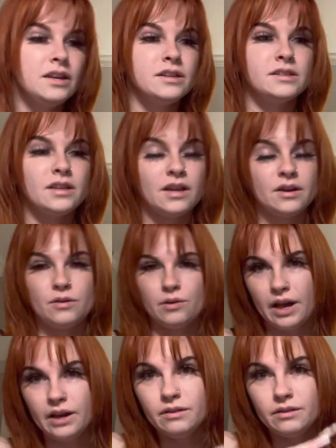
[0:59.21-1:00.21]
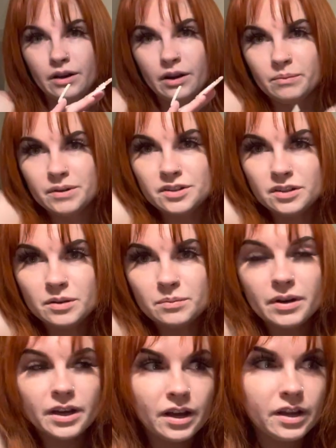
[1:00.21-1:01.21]
so I don't know how much sleep
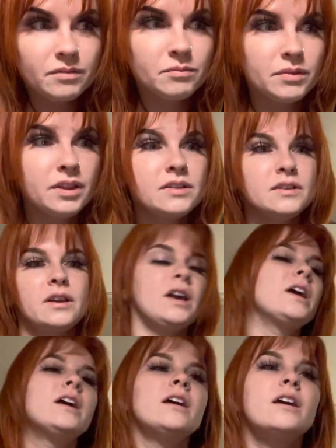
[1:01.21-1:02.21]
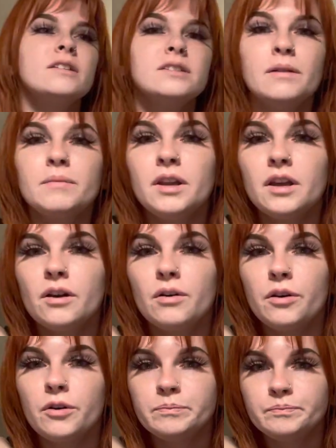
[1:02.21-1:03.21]
I got, but that's okay, because I'm going to go
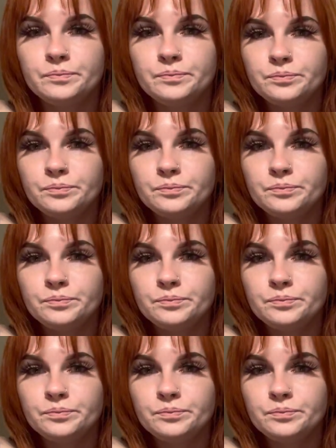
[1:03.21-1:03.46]
home